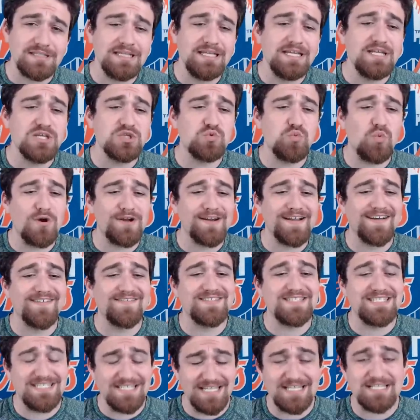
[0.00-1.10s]
he is one
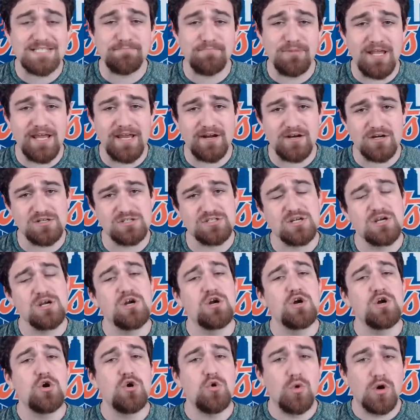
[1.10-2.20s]
of six players
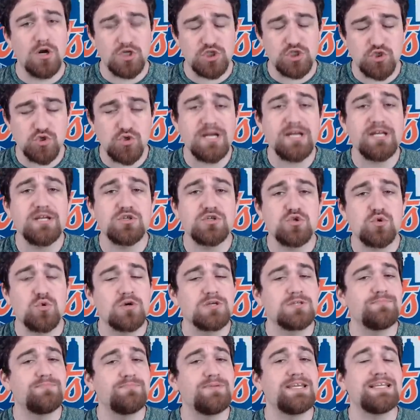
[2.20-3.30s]
who are trending
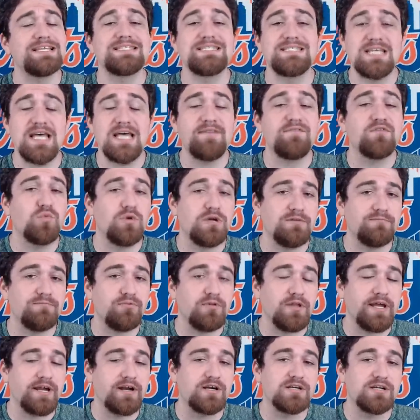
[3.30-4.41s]
towards being seven-win
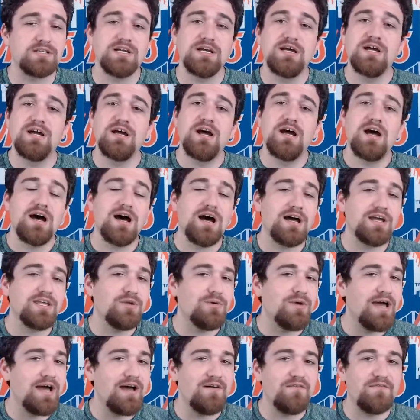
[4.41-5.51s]
players.
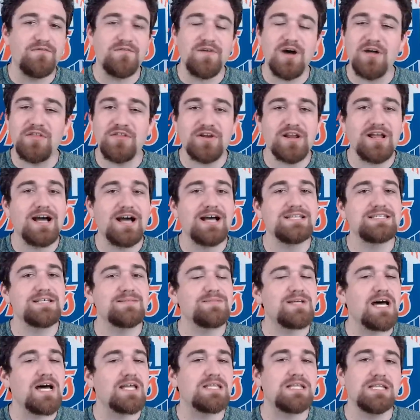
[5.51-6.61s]
You have other guys
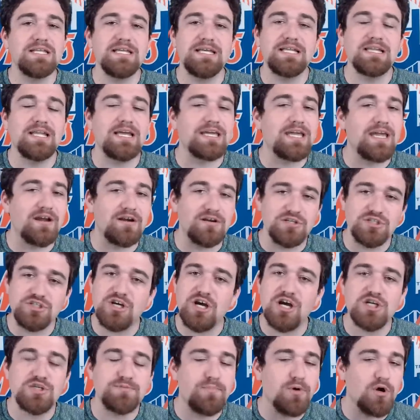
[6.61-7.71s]
that top the league like Aaron
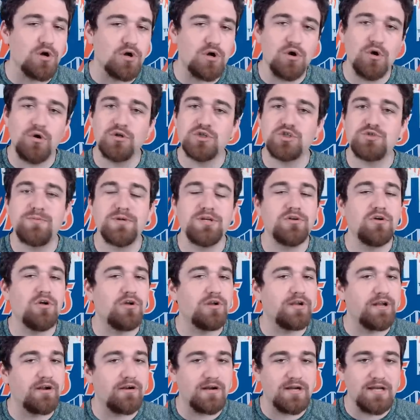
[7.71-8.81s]
Judge, Paul Goldschmidt,
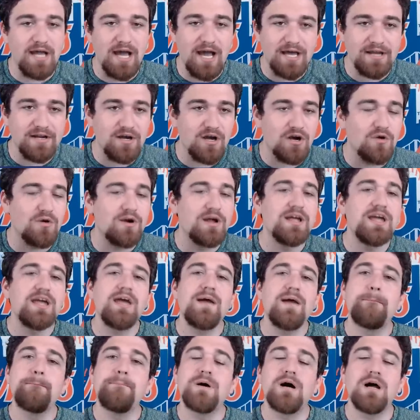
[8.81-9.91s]
Nolan Arenado,
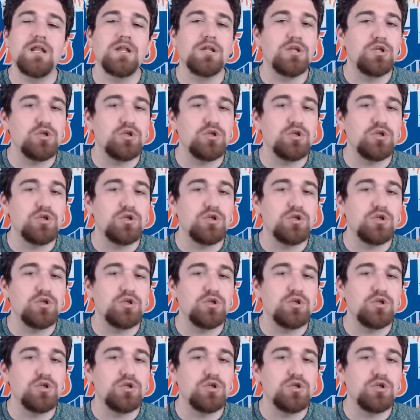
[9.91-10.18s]
but